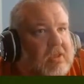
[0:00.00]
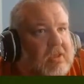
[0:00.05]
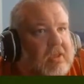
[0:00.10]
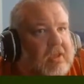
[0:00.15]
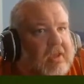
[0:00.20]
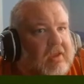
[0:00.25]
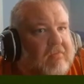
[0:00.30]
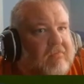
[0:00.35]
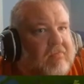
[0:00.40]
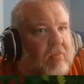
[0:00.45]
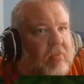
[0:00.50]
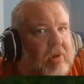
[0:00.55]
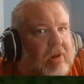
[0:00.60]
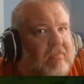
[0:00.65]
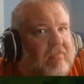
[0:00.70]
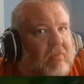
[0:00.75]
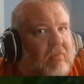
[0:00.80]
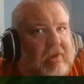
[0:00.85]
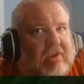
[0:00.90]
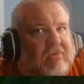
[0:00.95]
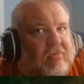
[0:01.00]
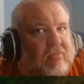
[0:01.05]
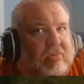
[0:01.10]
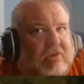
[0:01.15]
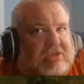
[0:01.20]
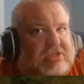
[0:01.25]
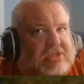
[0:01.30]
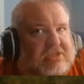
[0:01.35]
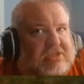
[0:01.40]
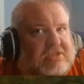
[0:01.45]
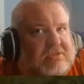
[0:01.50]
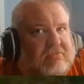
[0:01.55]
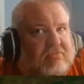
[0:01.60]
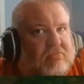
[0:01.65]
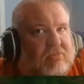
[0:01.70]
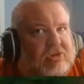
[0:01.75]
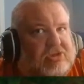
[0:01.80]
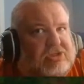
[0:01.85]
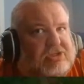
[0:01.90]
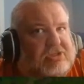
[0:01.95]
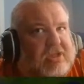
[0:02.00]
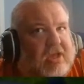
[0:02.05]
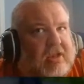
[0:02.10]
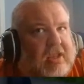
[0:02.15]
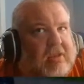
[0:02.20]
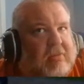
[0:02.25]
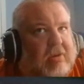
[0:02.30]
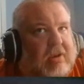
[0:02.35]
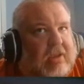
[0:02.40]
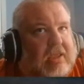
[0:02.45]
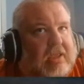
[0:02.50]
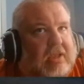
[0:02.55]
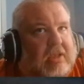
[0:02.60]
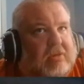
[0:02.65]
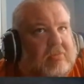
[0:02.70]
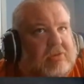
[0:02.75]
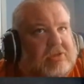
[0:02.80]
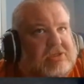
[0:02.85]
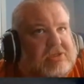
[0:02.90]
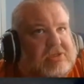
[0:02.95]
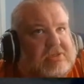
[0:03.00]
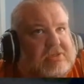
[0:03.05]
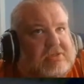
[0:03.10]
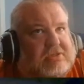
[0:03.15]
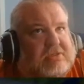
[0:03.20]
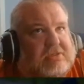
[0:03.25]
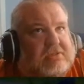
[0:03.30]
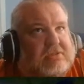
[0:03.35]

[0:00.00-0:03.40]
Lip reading: And for whatever reason, we're just not able to get it, which is